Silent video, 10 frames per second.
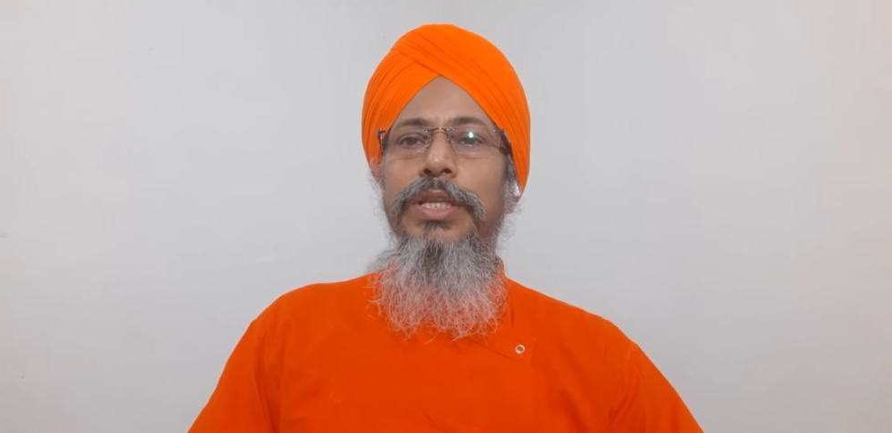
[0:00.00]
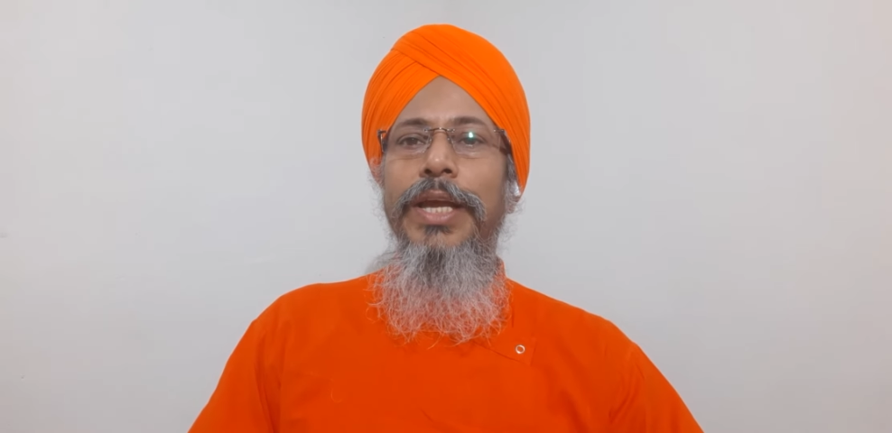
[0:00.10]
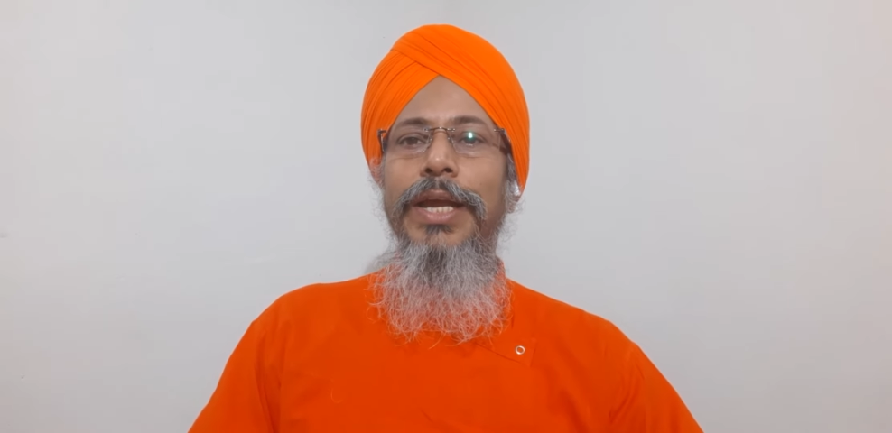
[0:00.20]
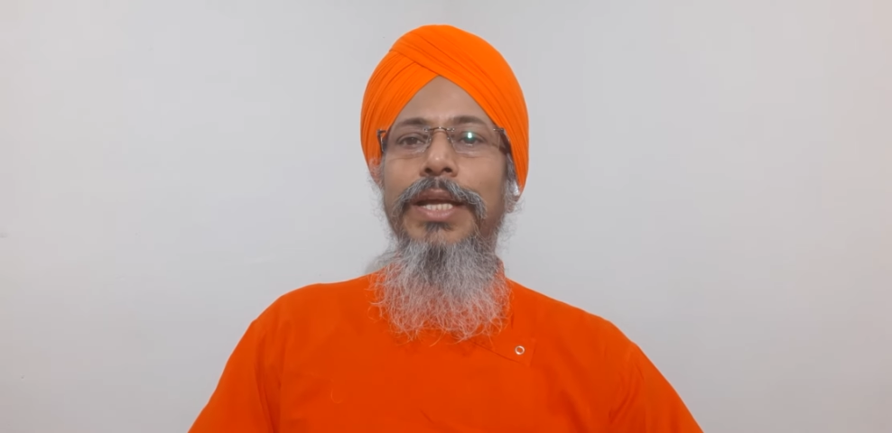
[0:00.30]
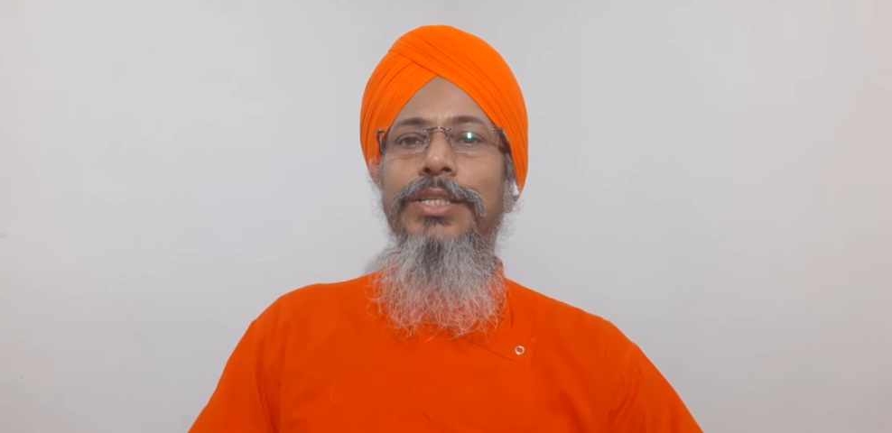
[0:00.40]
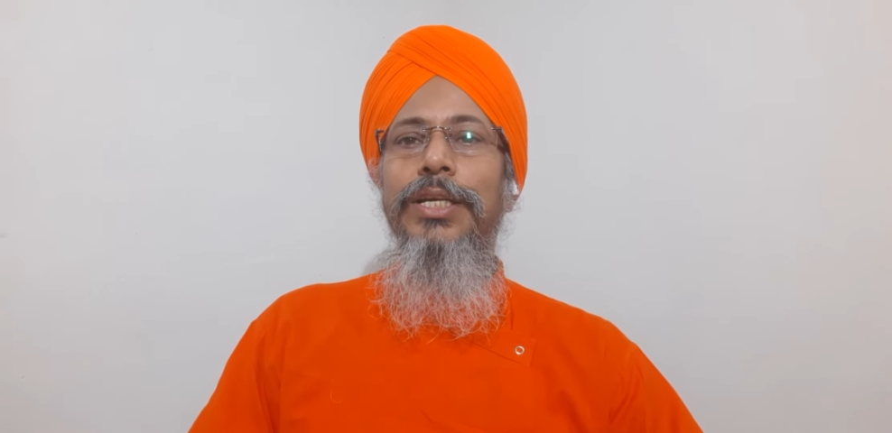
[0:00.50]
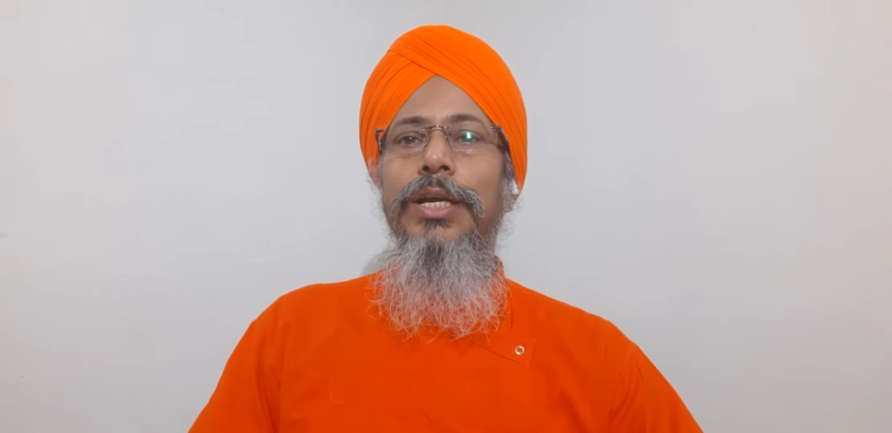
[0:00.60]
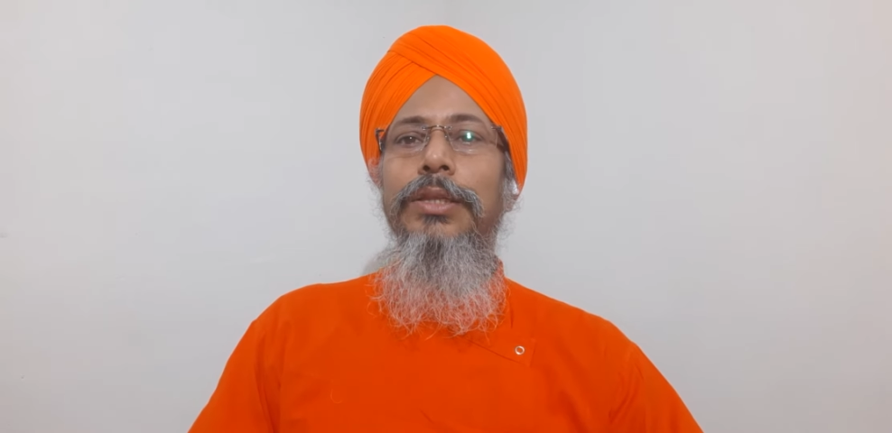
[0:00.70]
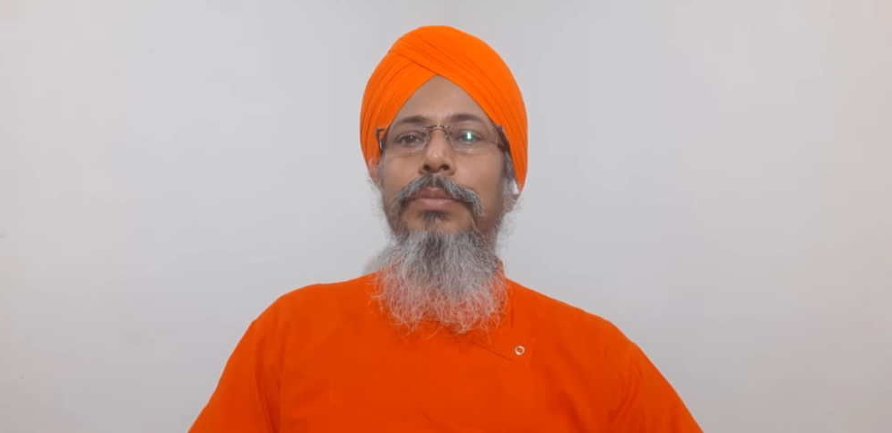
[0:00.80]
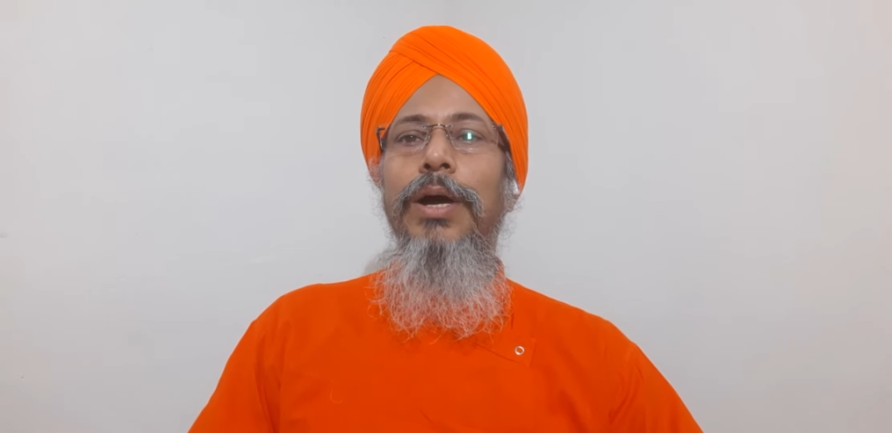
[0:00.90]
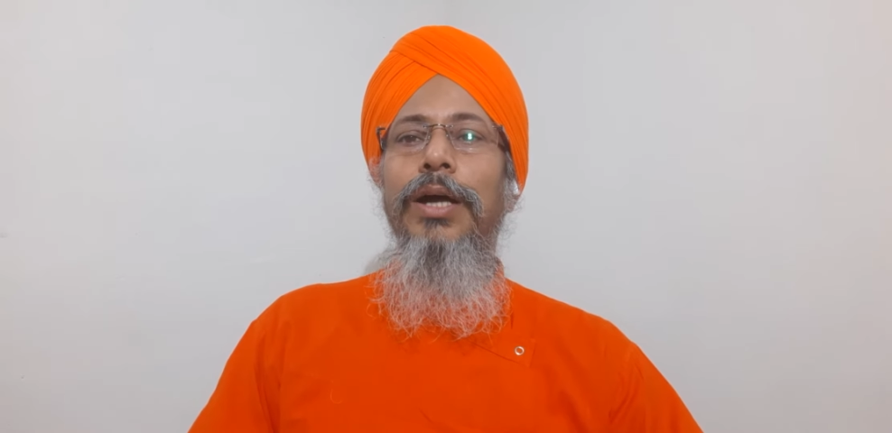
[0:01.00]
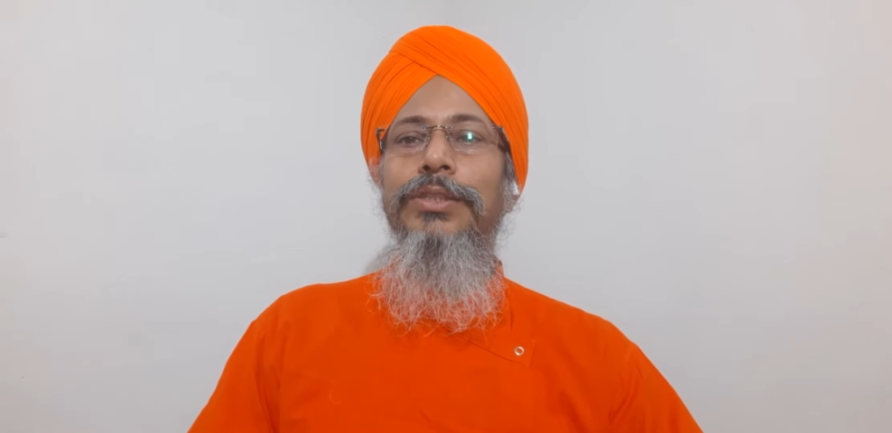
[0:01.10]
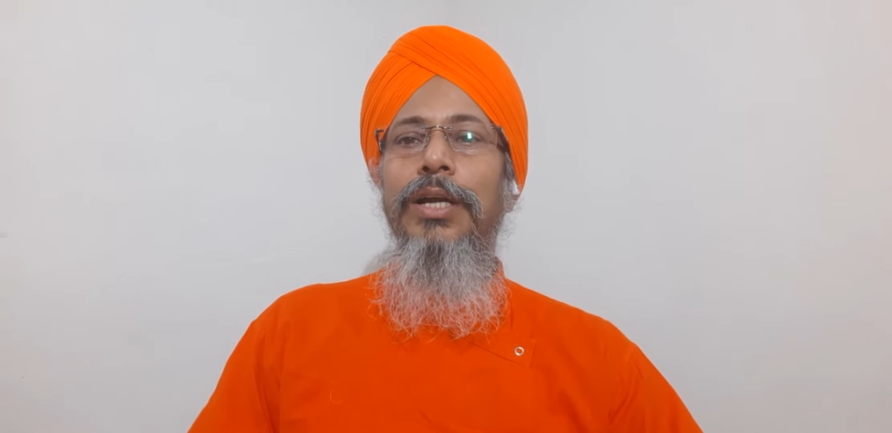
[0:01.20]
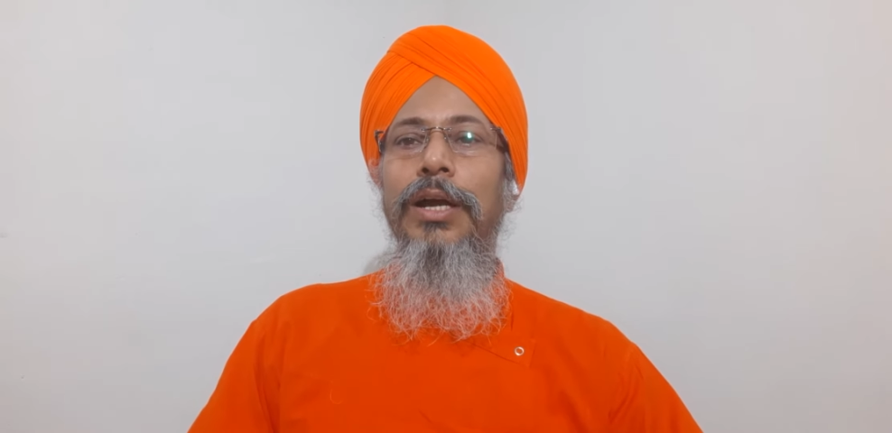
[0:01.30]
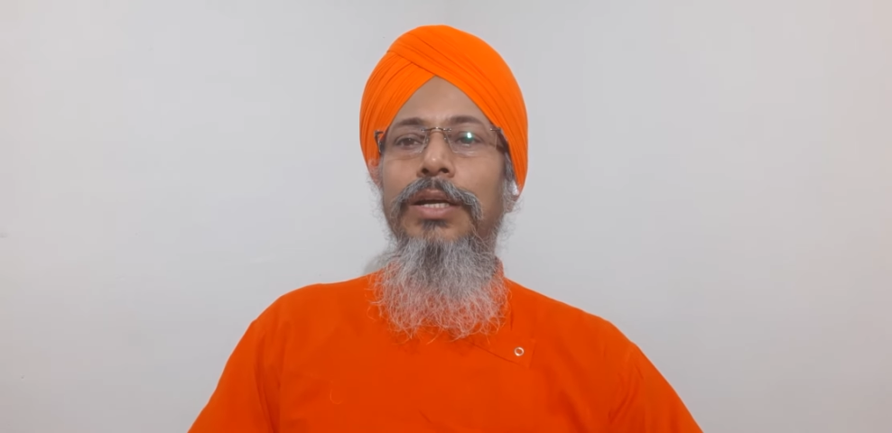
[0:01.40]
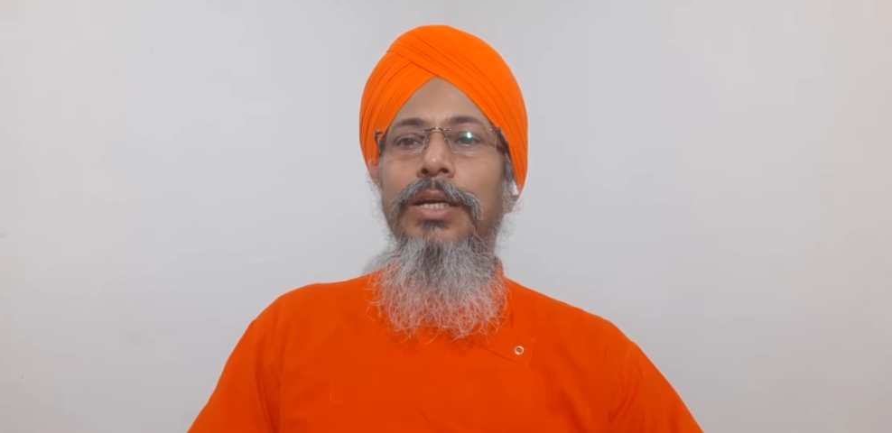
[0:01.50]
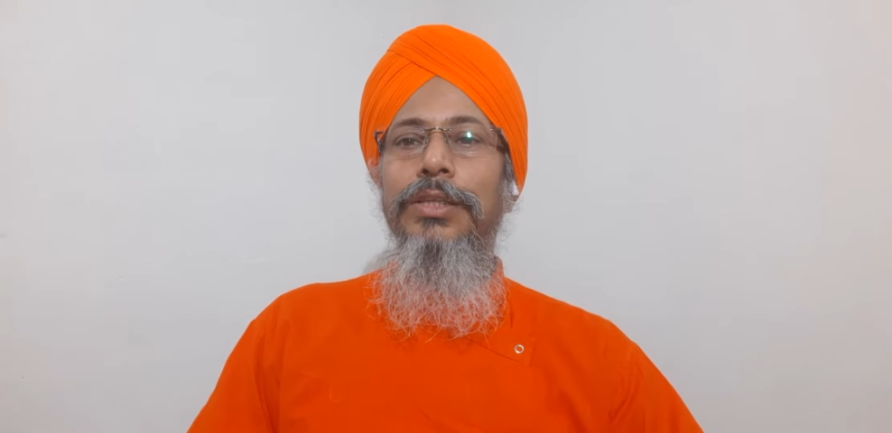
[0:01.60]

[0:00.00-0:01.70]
Dehe Jagat Bhasha.